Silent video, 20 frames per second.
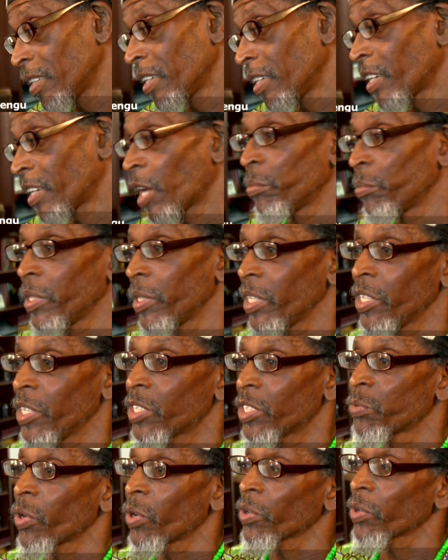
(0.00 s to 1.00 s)
And I mean
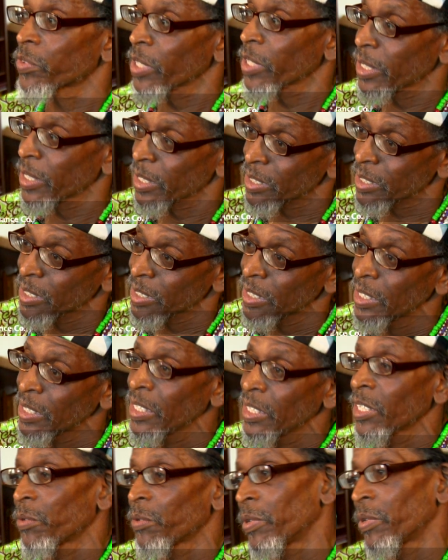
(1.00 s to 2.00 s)
either we're authentic
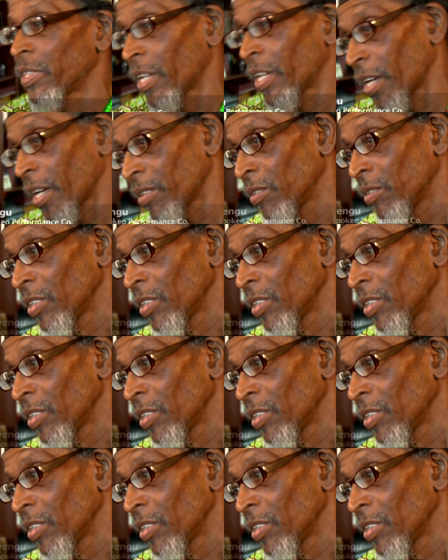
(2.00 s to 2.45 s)
or we're not.